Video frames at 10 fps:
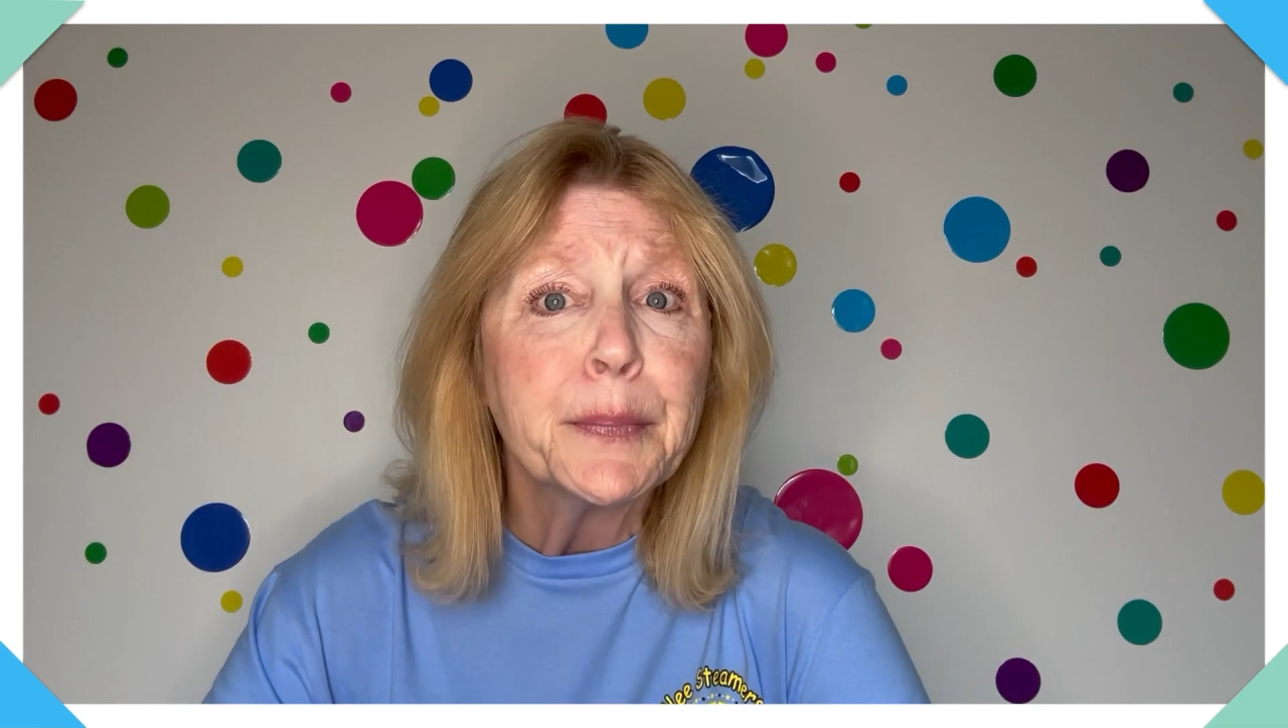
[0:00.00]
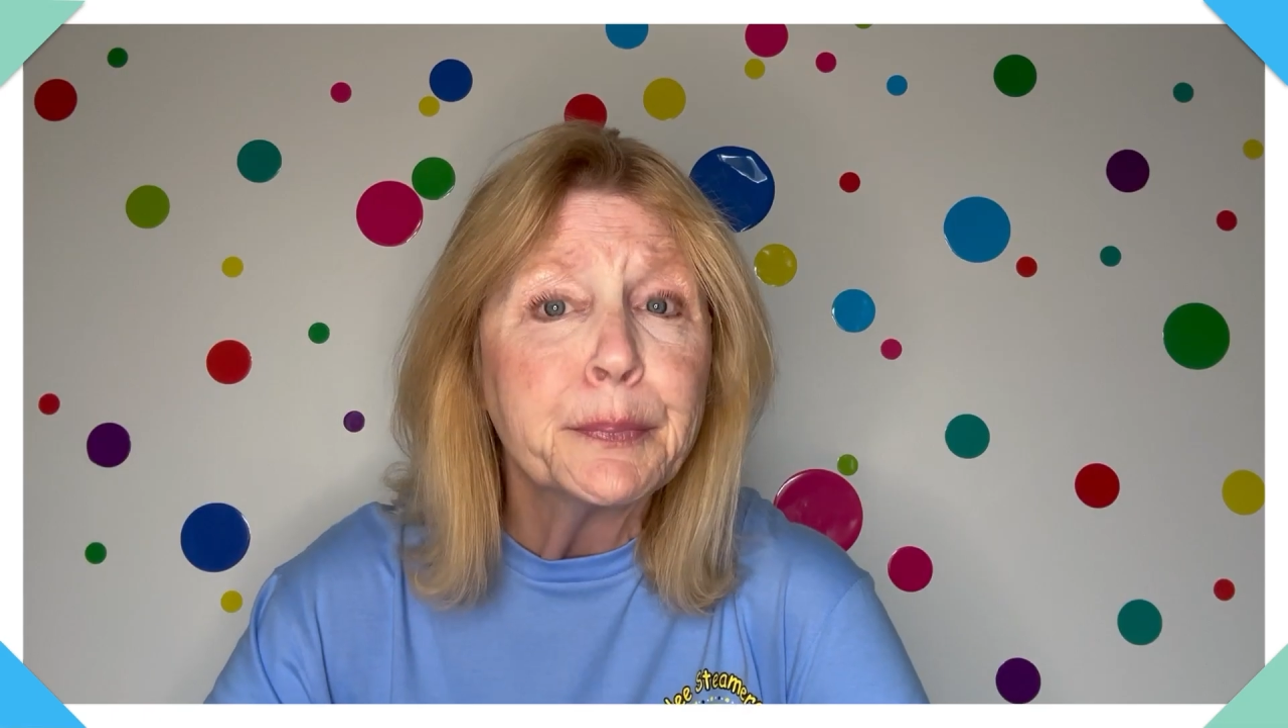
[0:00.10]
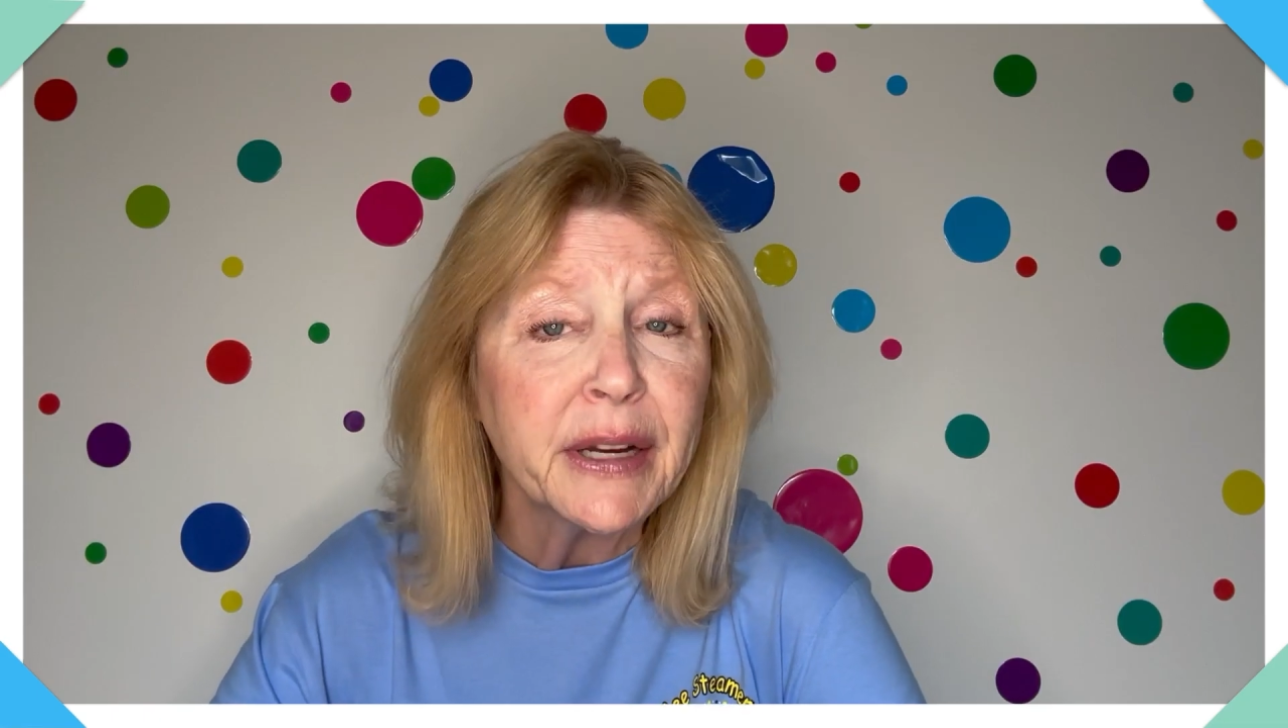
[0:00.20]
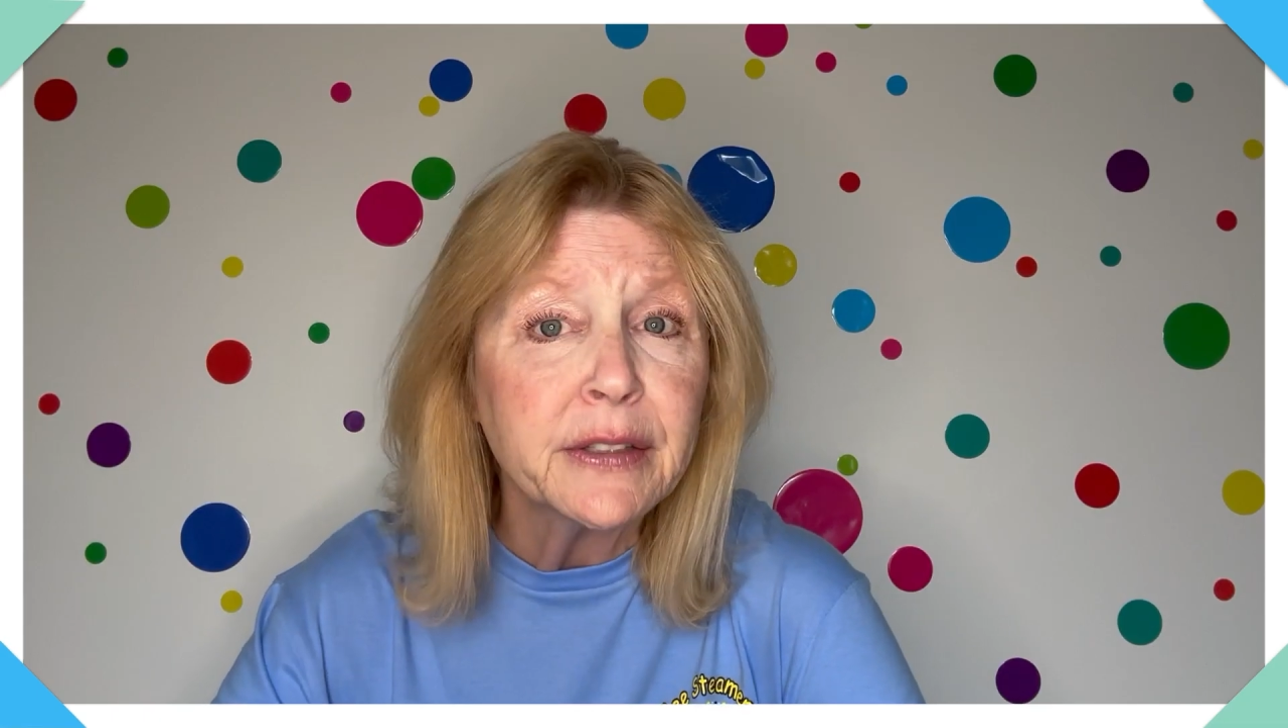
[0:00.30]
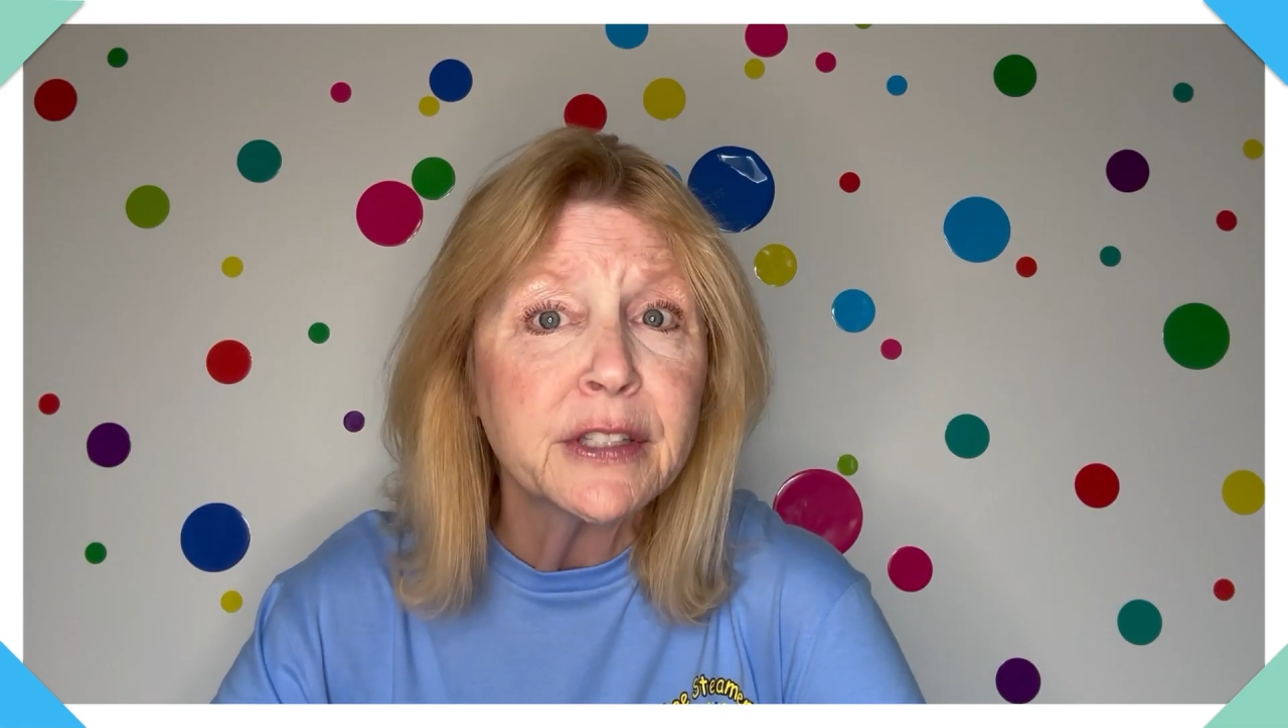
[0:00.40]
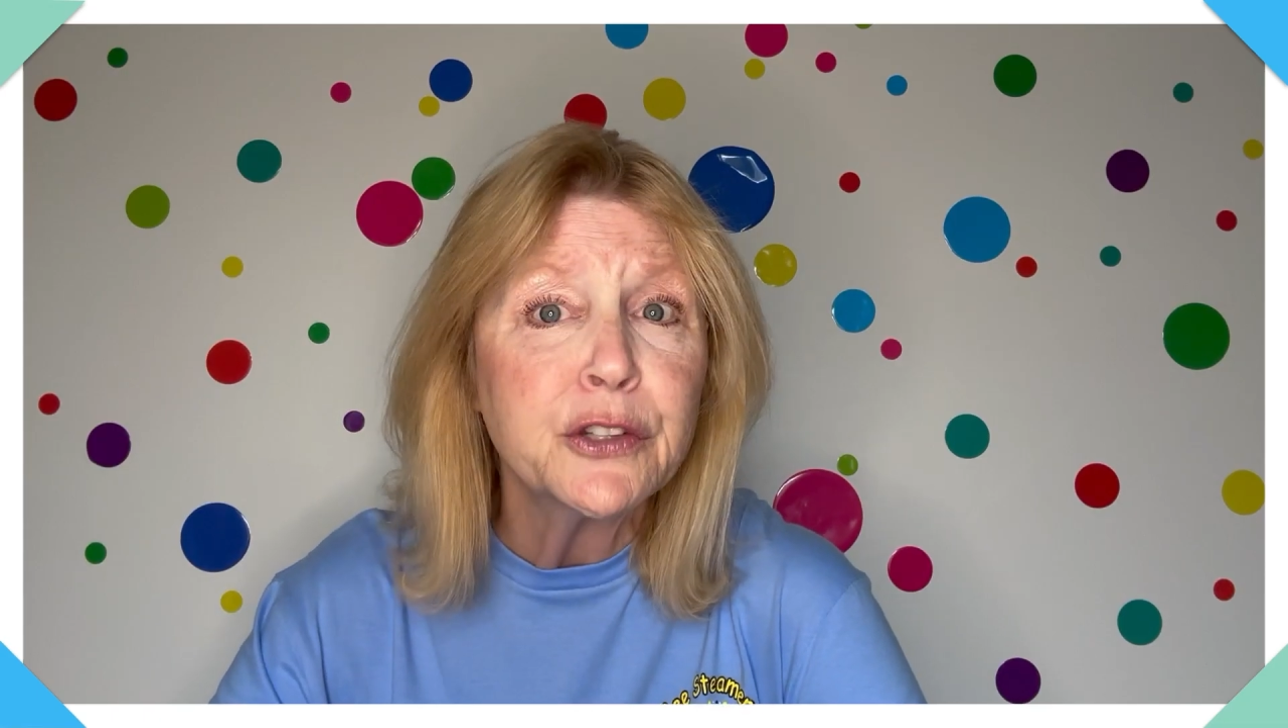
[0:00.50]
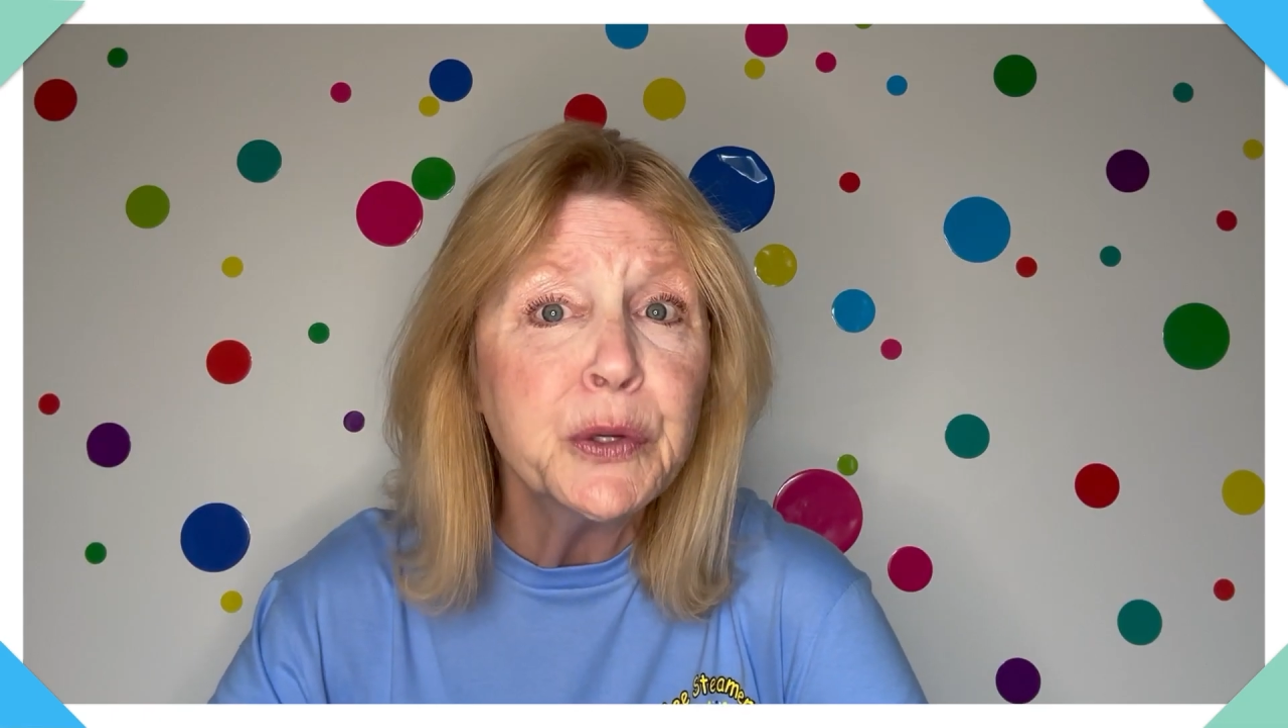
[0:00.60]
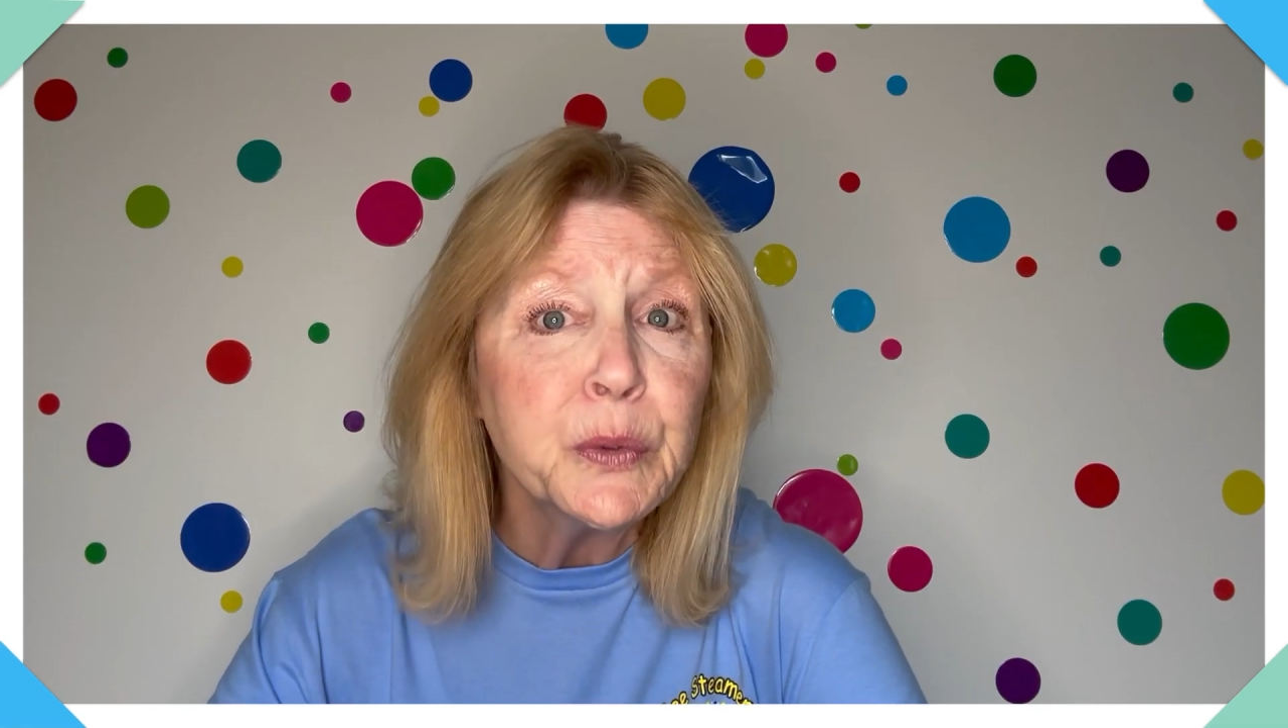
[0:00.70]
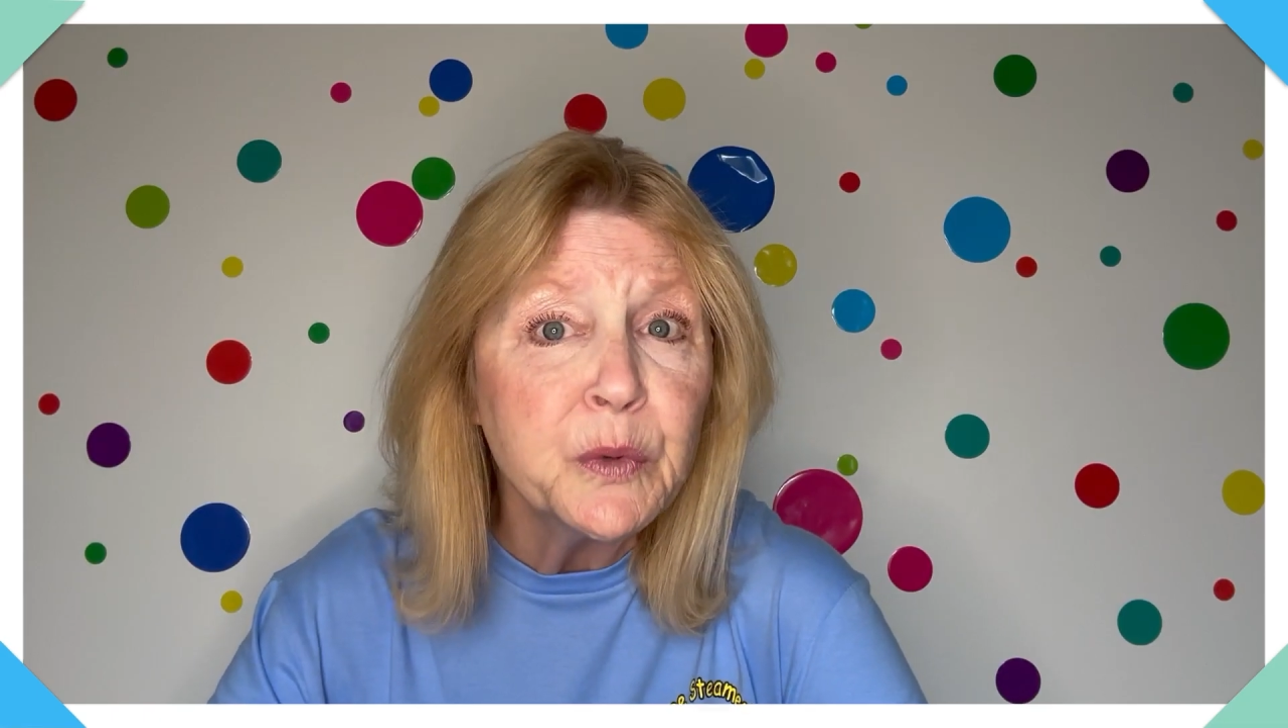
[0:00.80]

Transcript: But did you